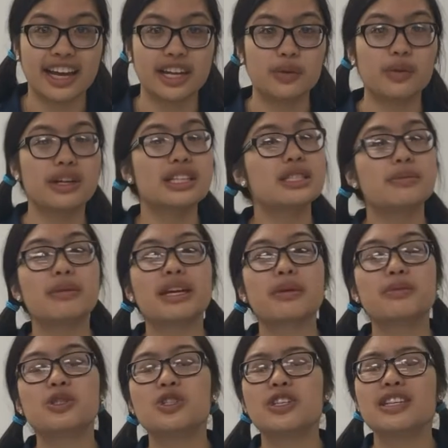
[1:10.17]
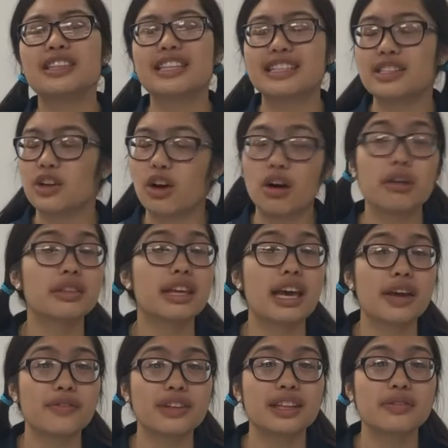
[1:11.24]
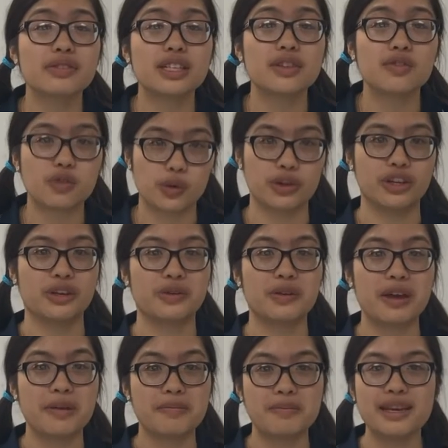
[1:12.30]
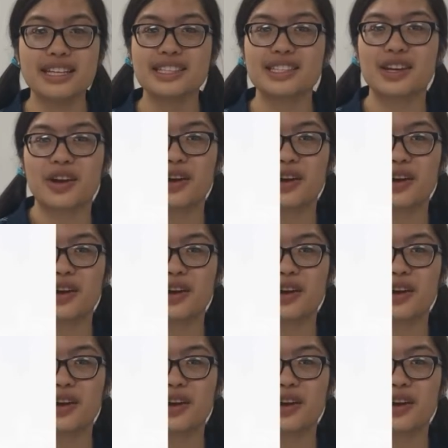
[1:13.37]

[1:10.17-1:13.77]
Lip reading: and he wanted to make a machine that did all the heavy lifting for you. Meet